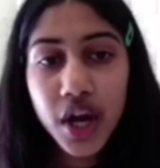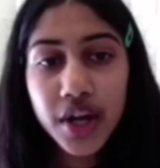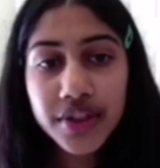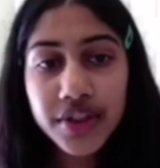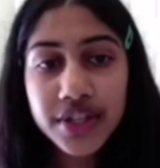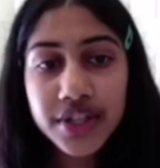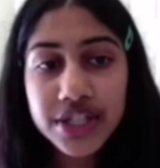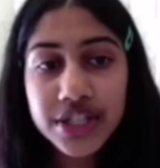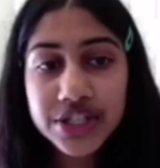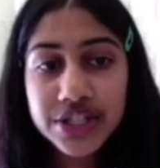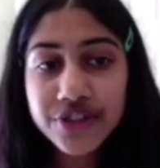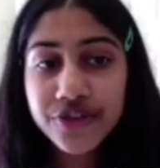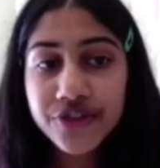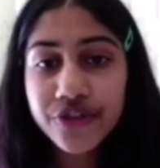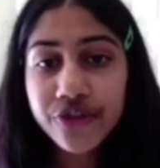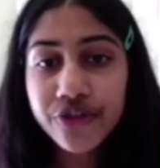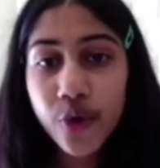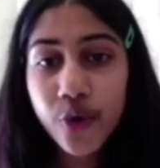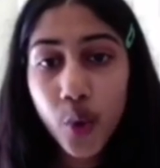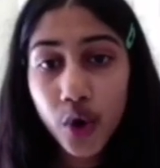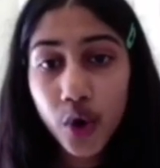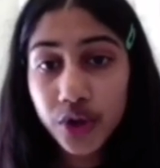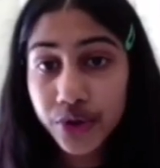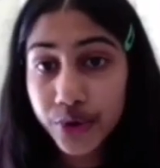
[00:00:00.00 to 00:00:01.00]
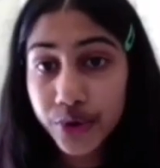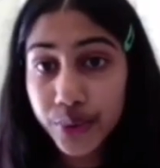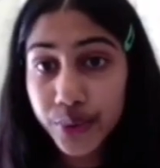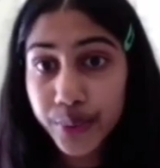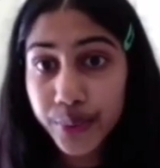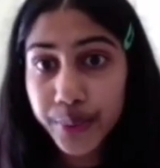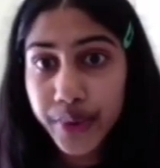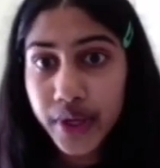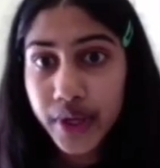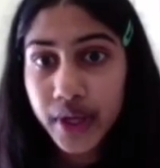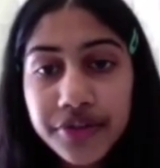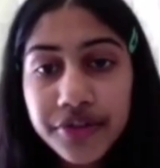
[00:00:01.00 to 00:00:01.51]
this for
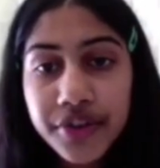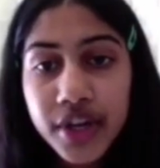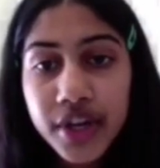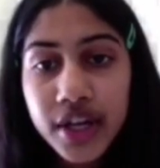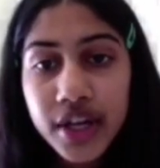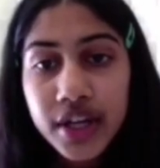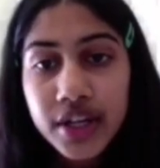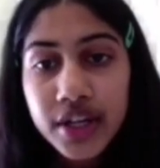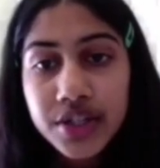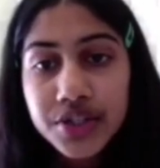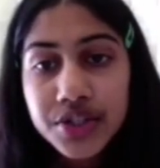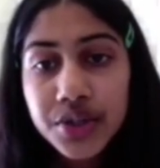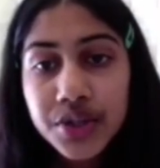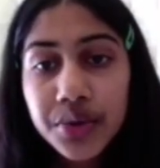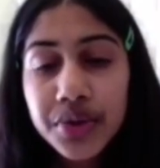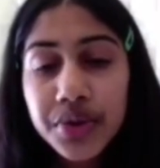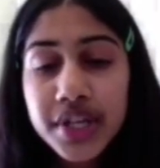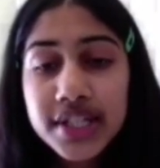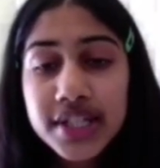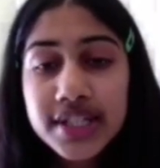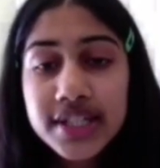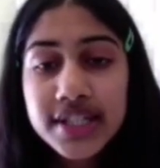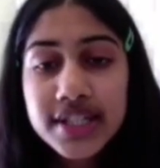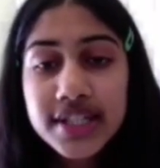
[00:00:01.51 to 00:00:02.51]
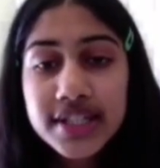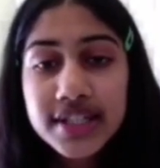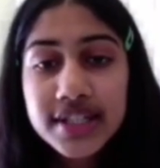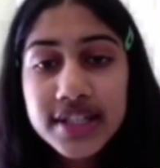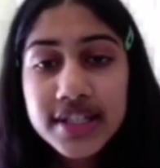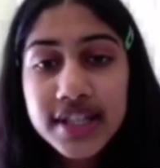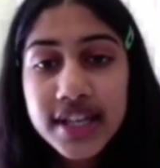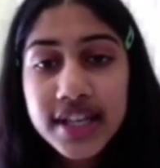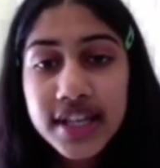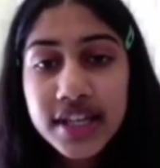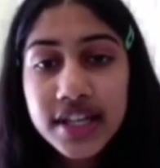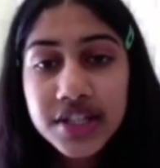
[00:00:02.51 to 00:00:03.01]
loop. So this is
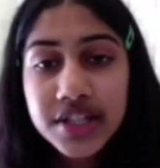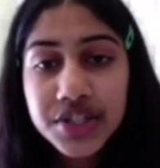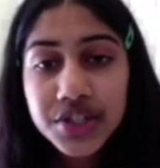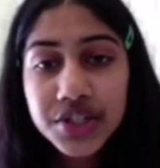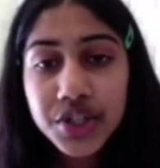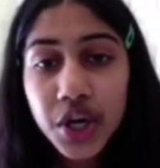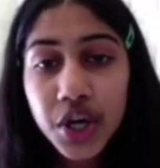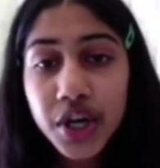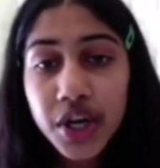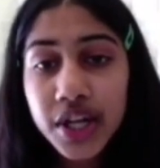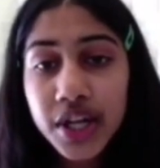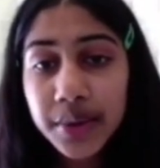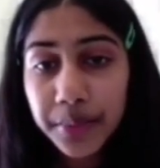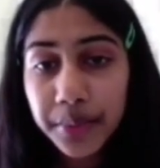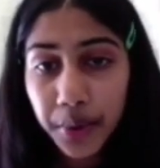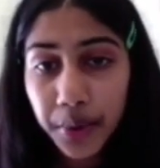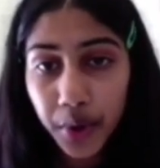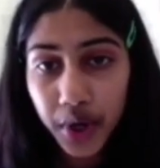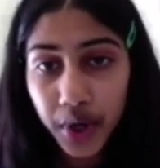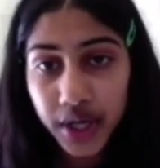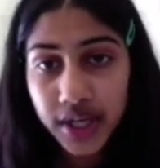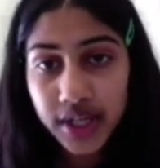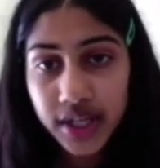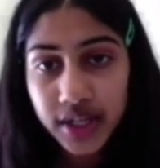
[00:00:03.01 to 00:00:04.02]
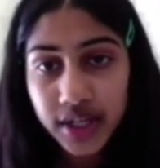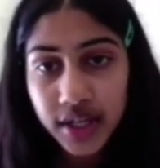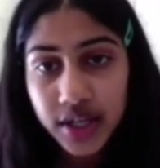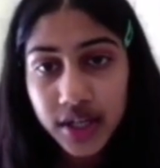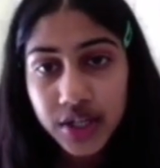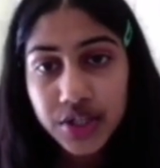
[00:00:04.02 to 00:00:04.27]
the starting point.